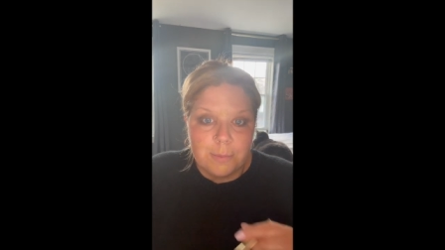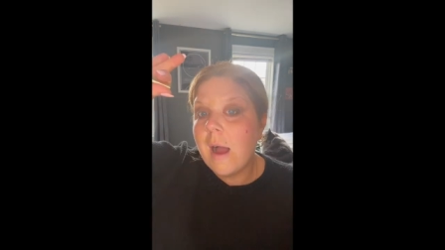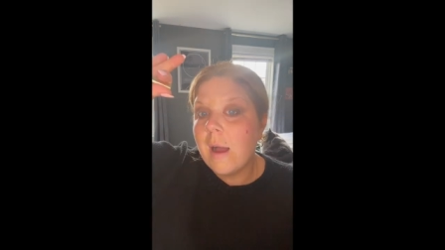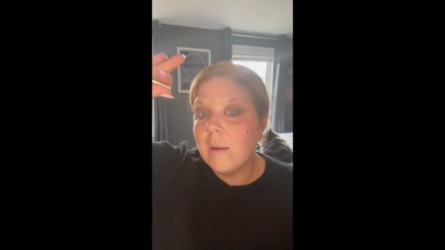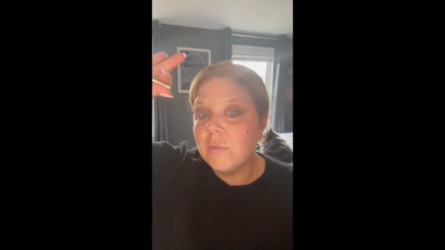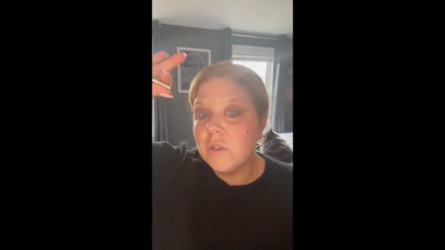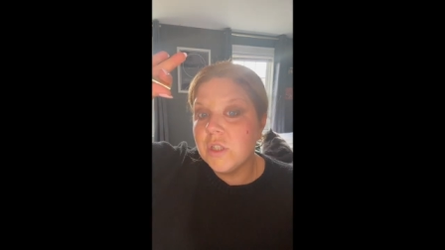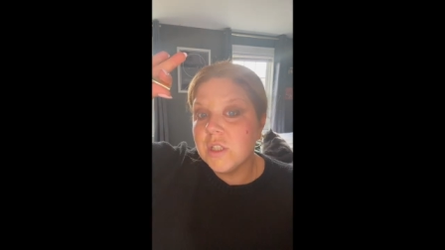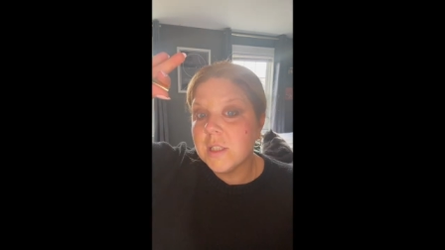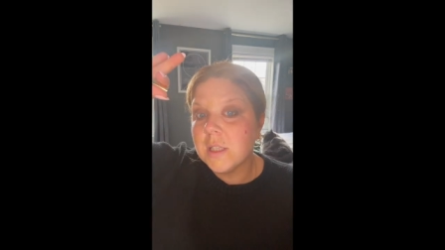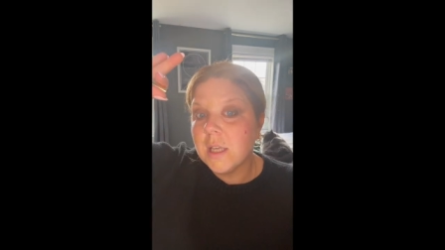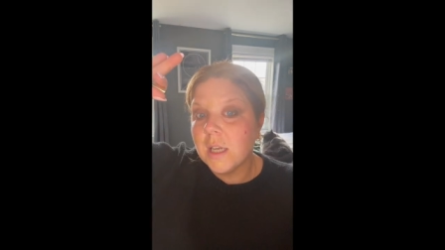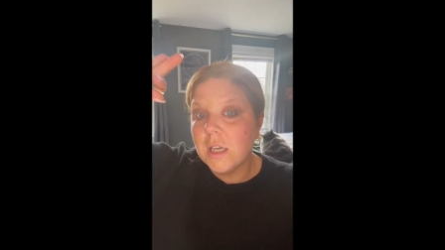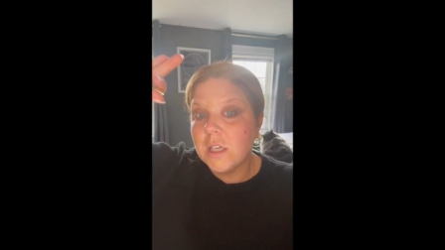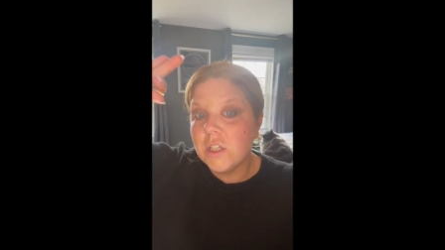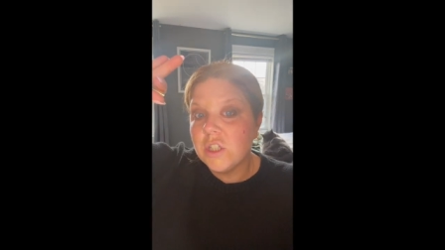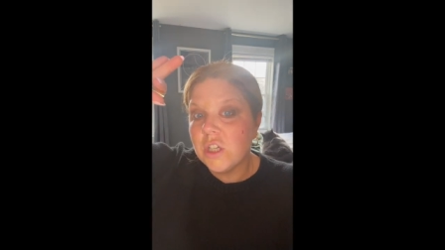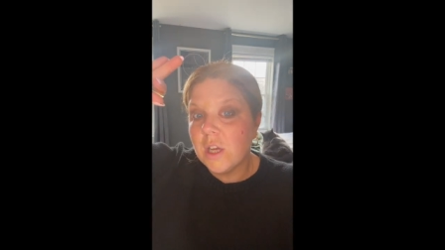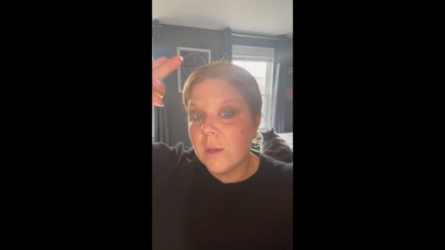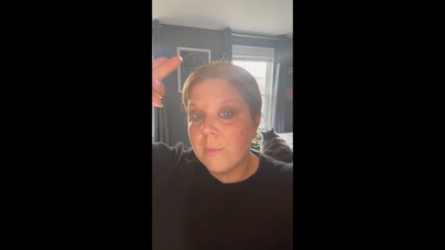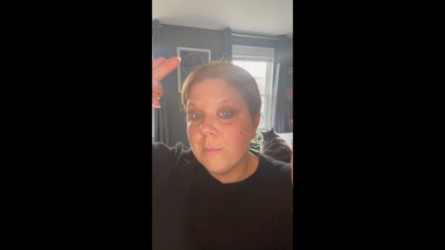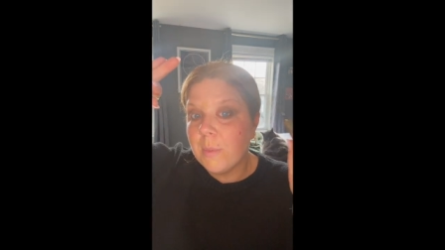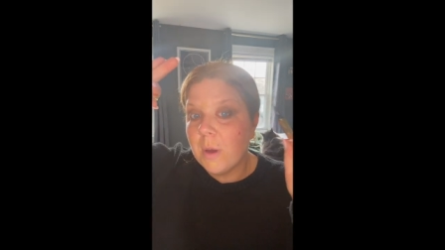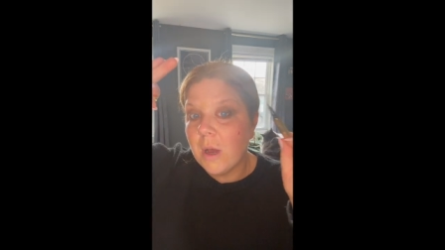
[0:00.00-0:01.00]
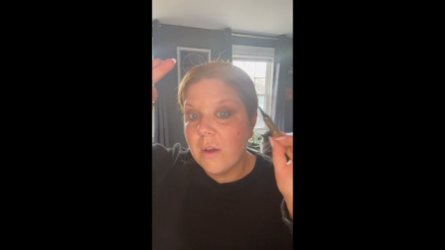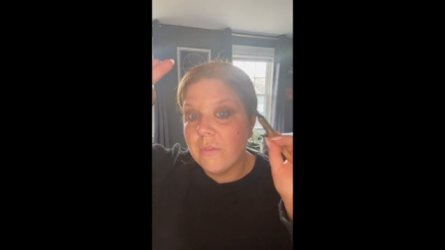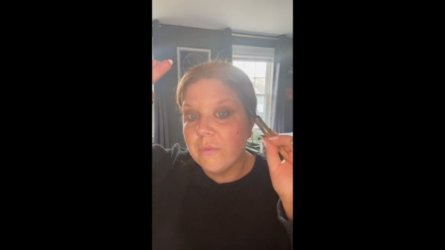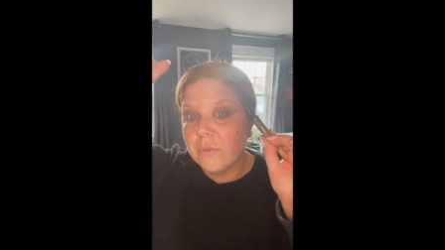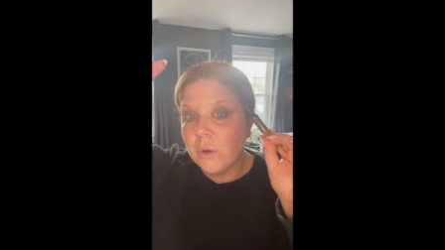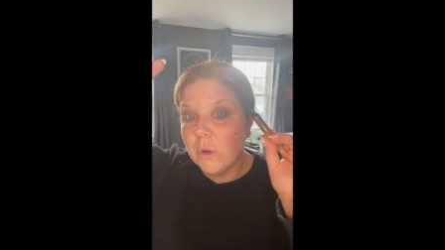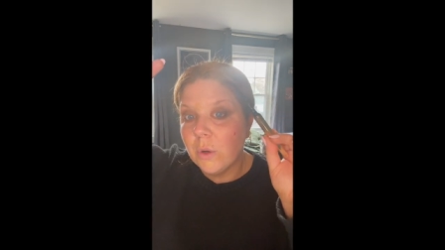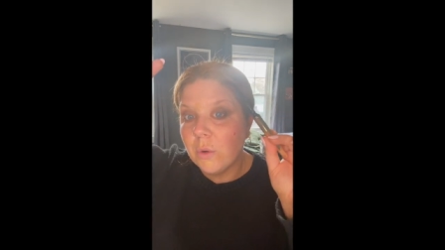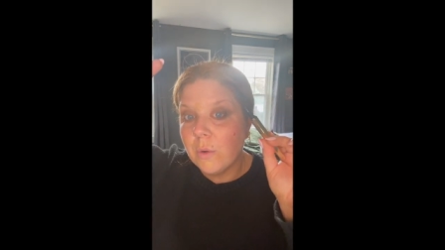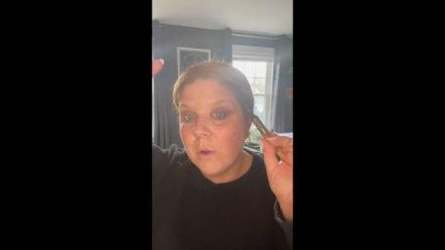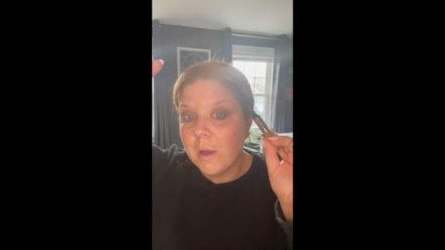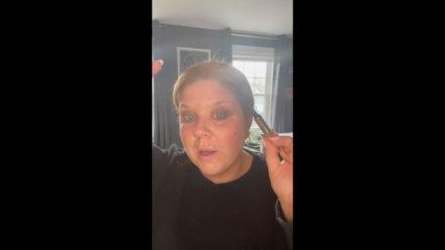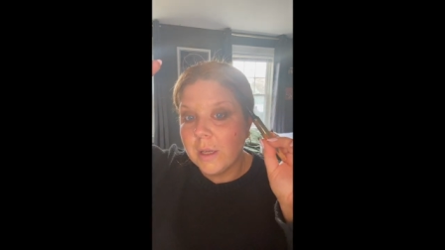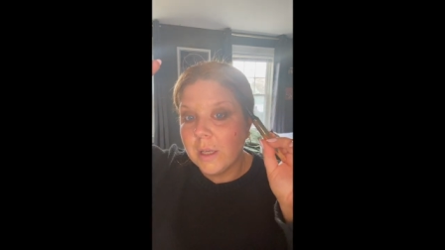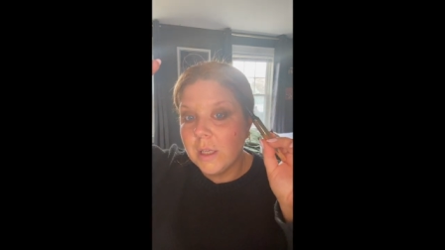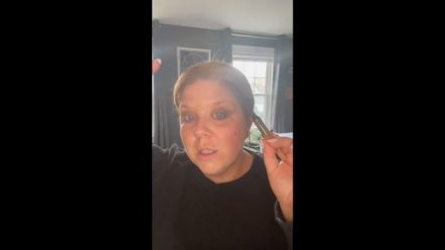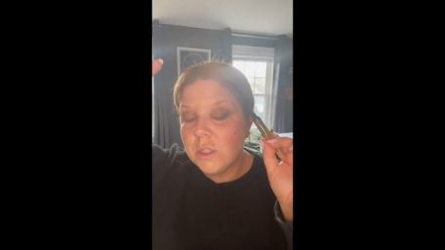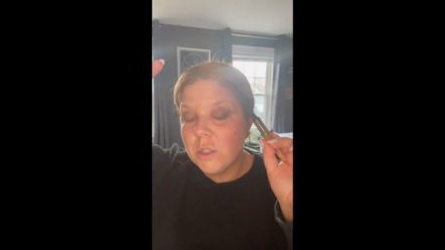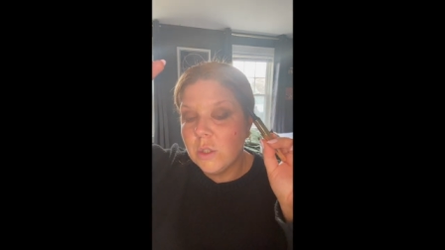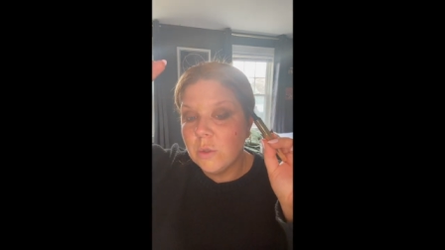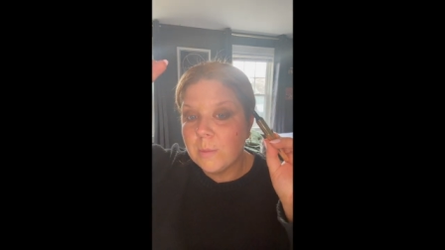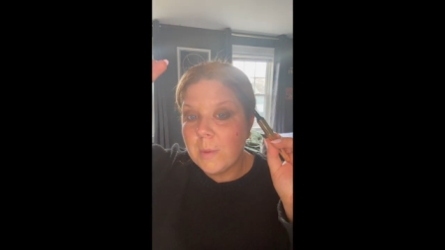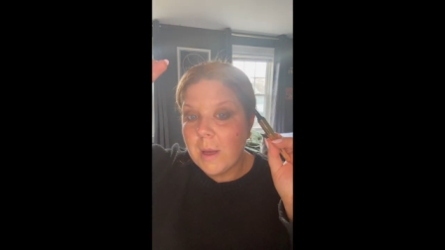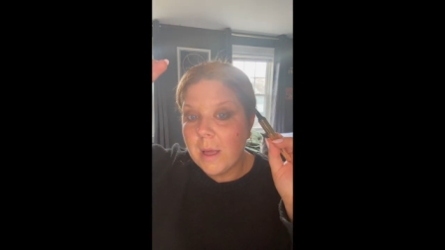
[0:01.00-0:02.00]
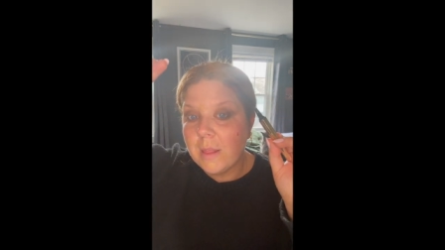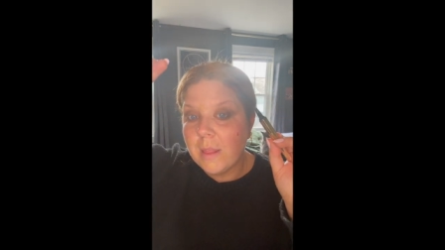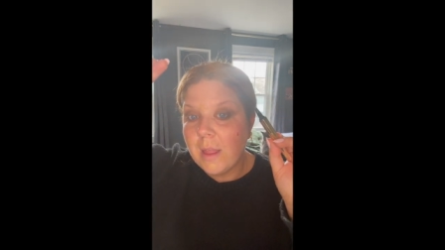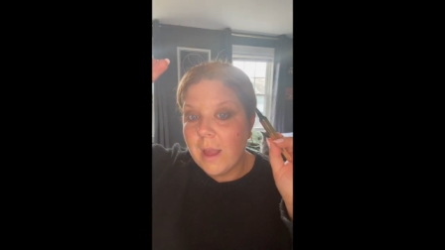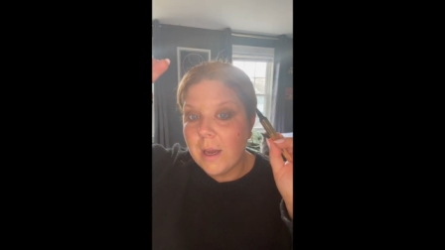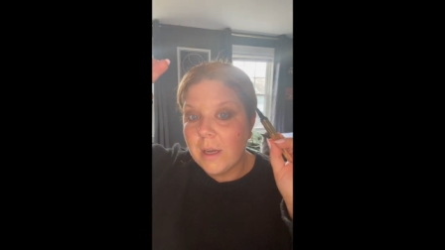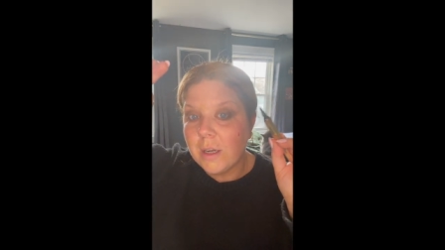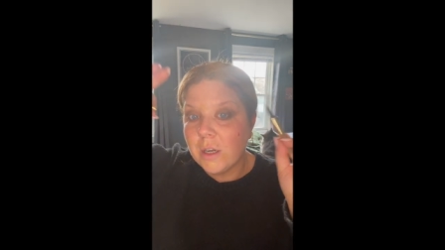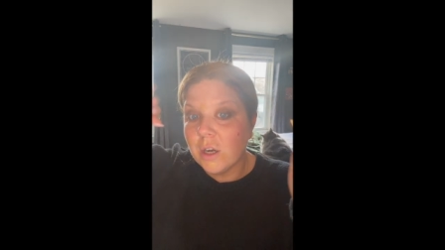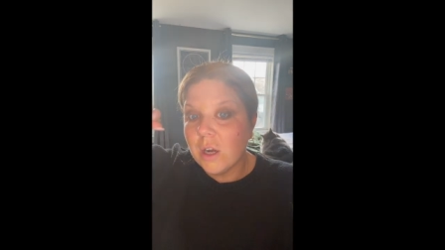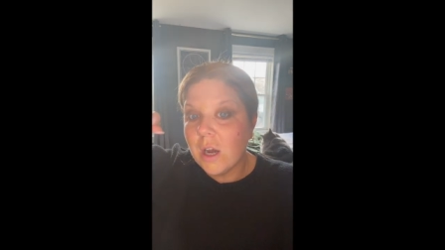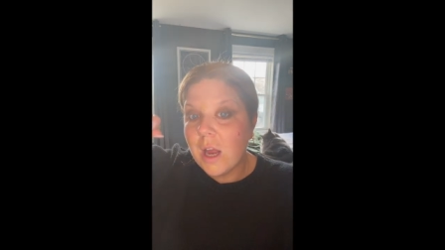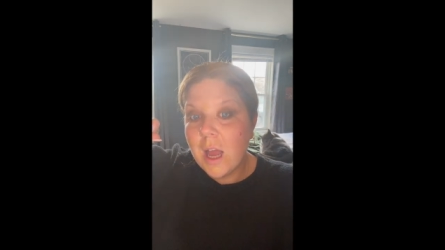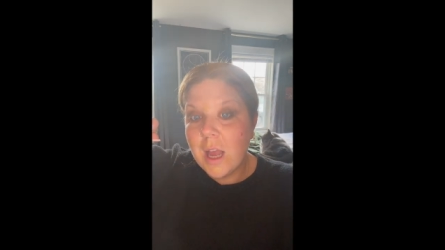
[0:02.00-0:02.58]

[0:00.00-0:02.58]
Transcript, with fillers: I'm just gonna jump off real quick and do my liner.